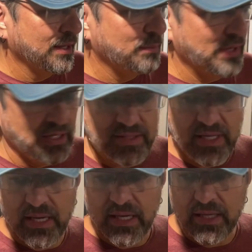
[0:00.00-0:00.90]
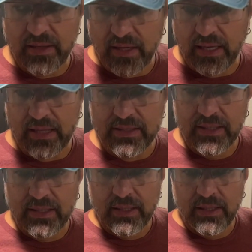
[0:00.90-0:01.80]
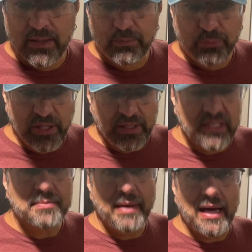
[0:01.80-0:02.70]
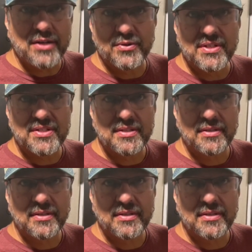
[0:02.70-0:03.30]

But I'll say that putting this mattress